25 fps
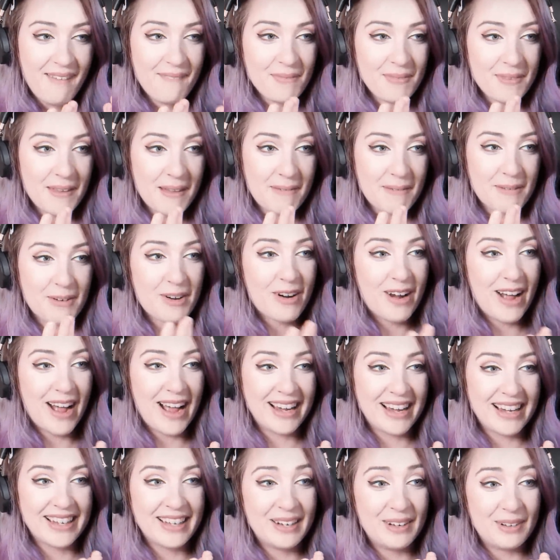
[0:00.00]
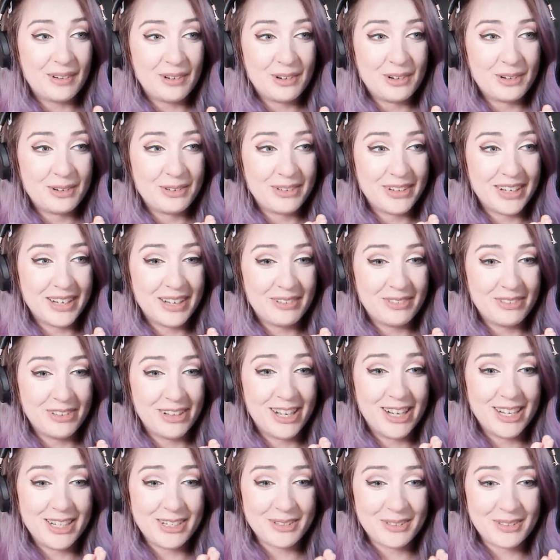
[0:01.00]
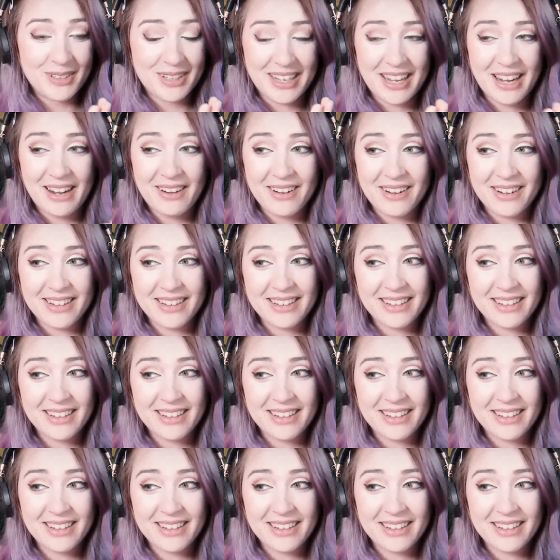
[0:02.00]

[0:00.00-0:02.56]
I'm crying over a virtual character